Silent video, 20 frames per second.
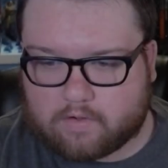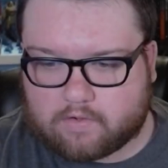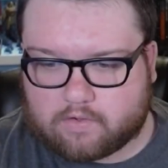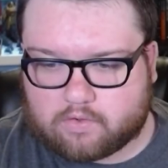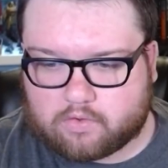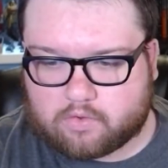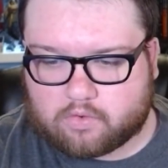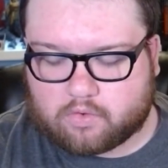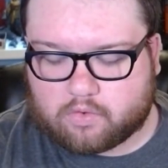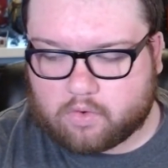
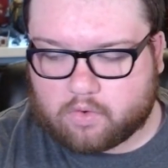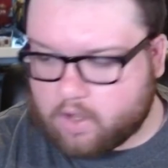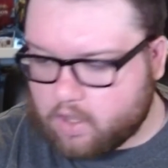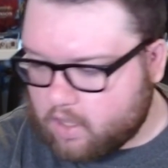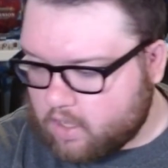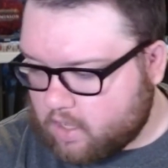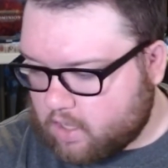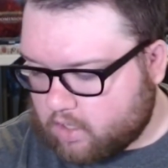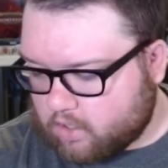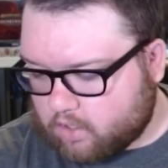to
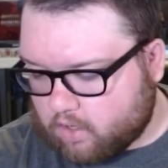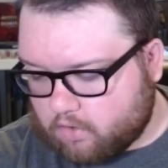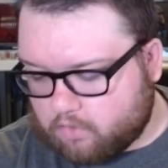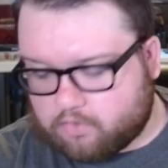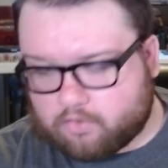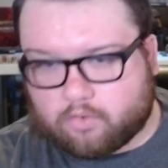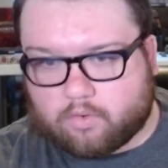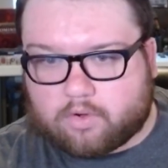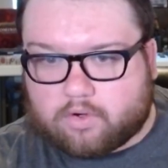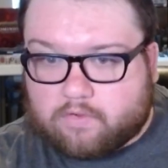go
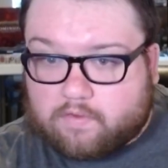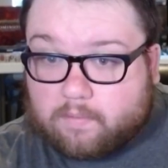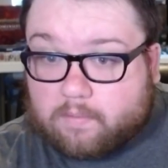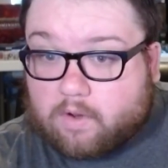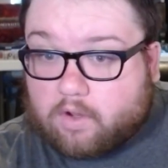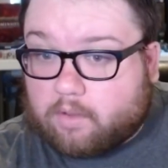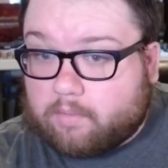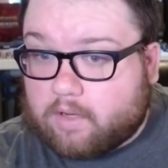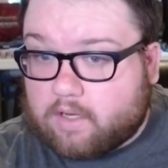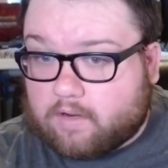through and do something a
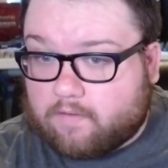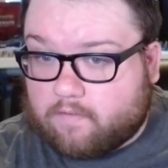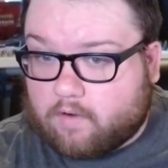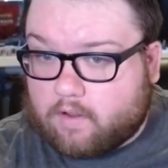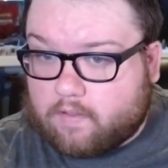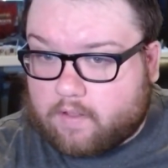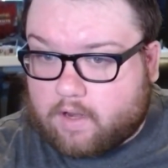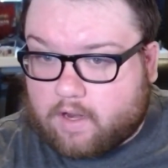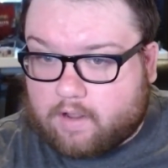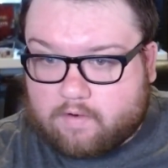little bit different
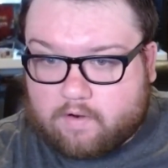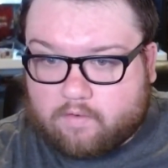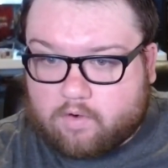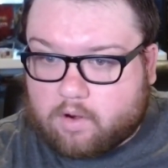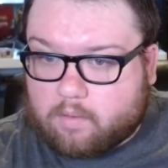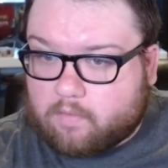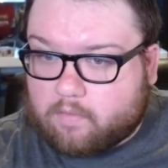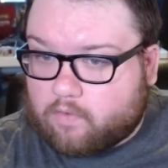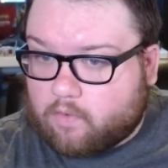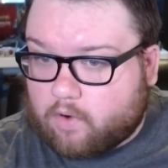that I've never done
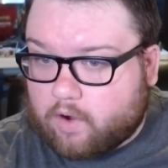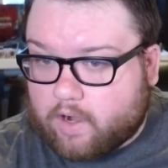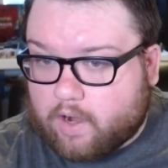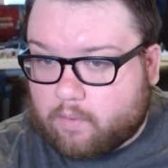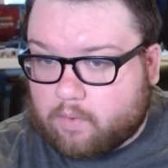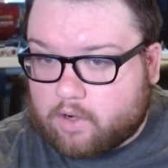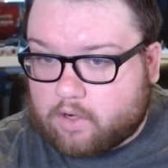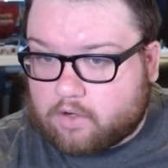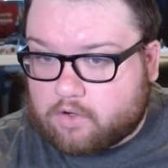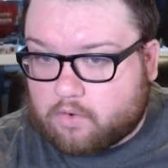before, and I
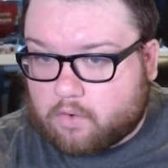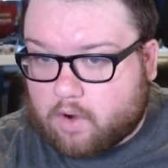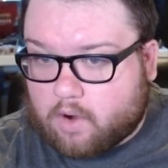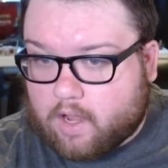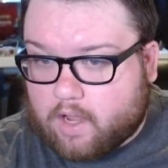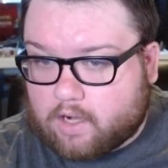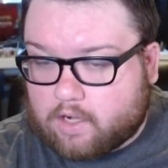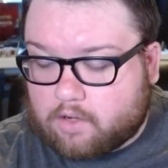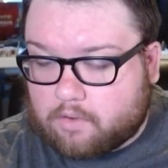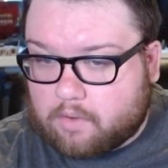want to
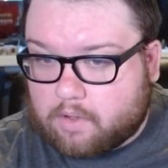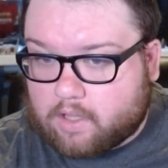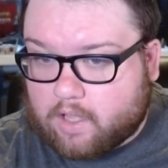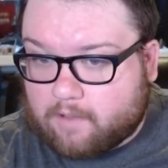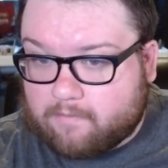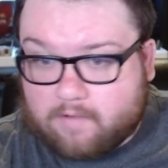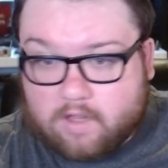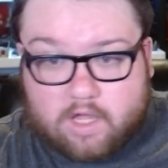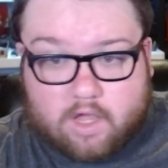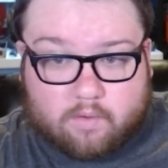try doing a
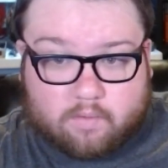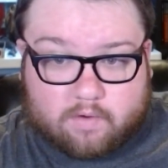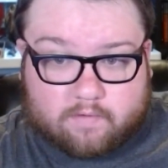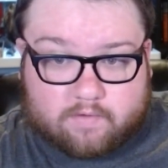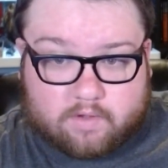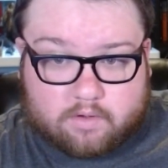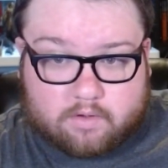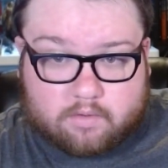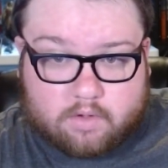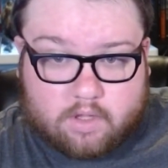video
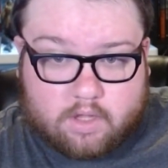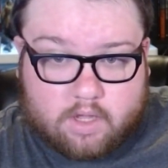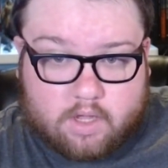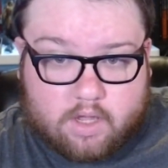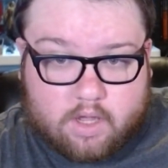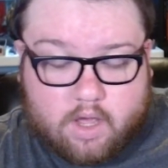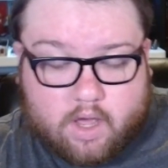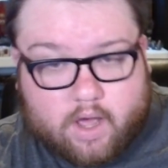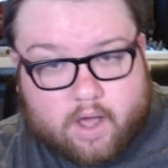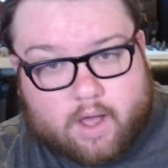review.
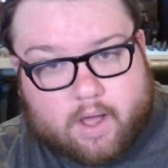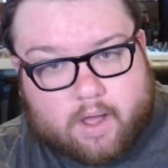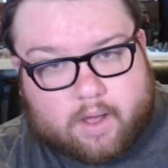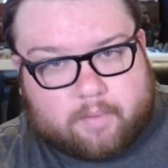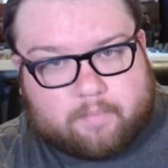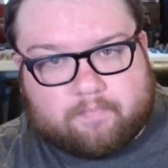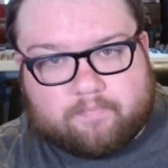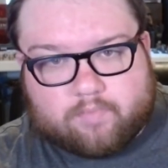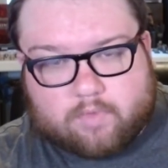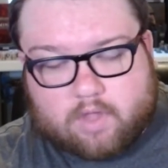
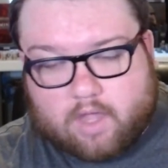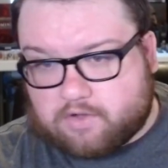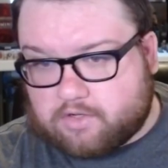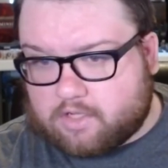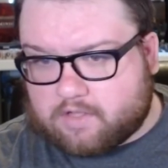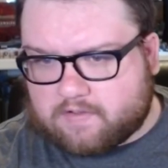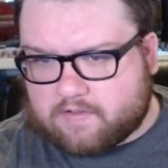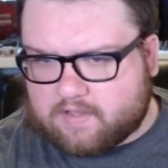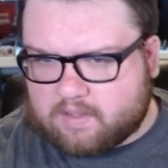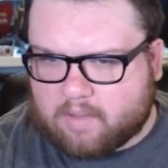As you
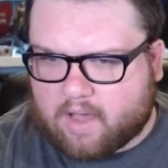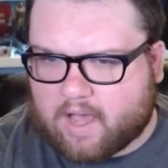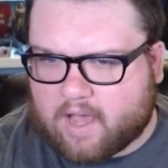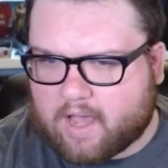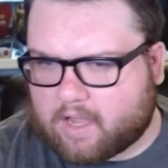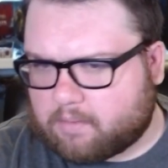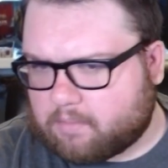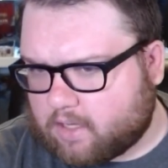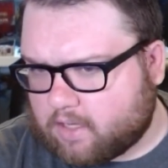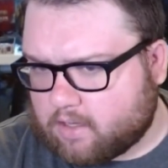can see
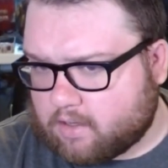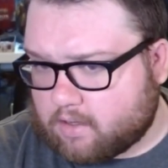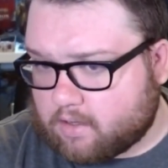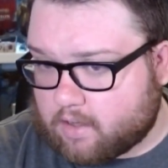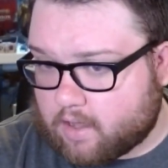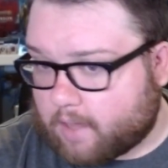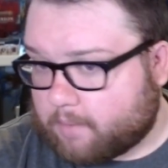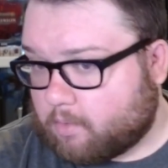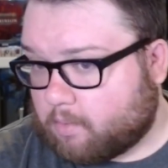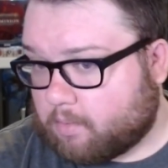behind me,
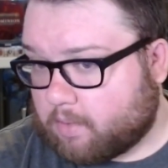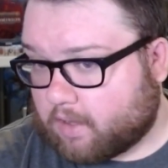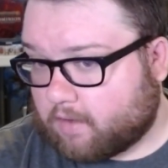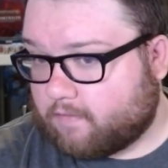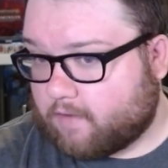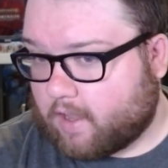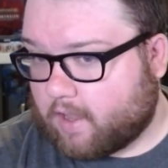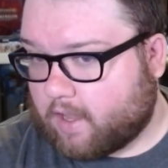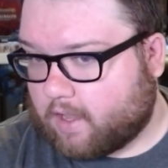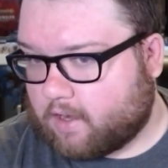I'm a big
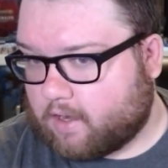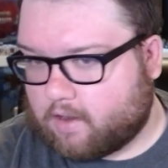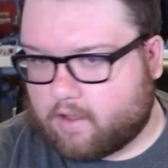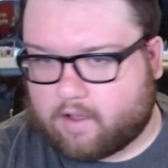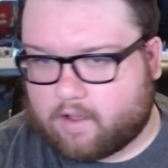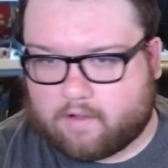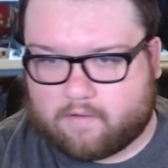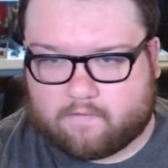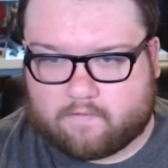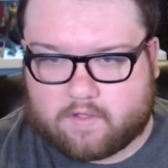fan
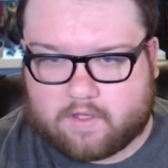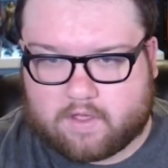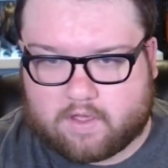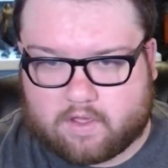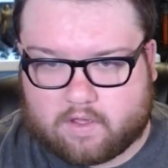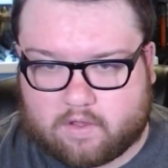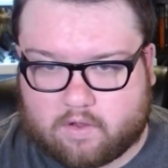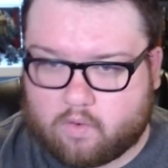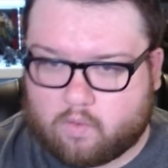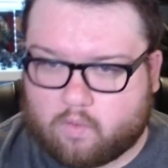of
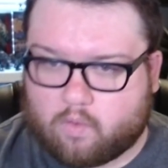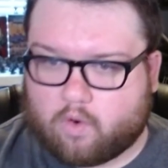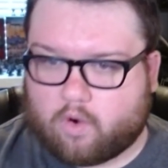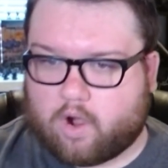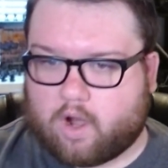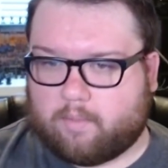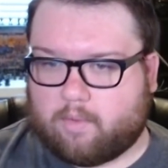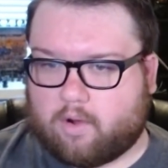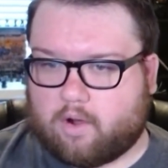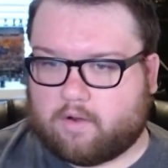the
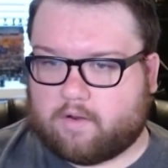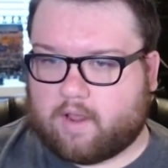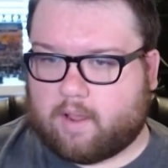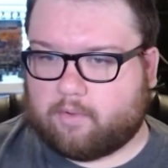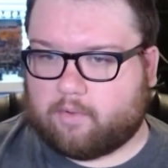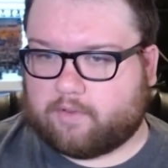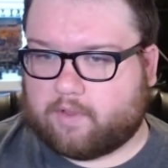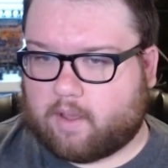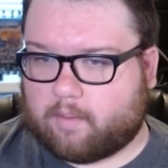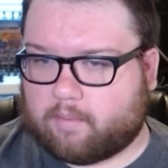Warhammer
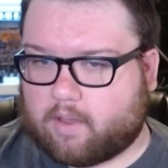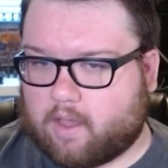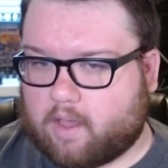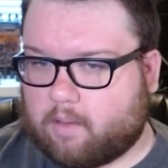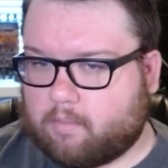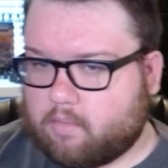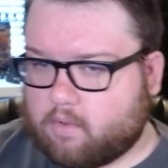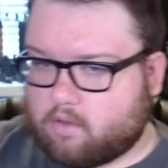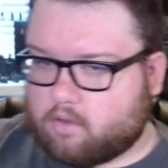tabletop game.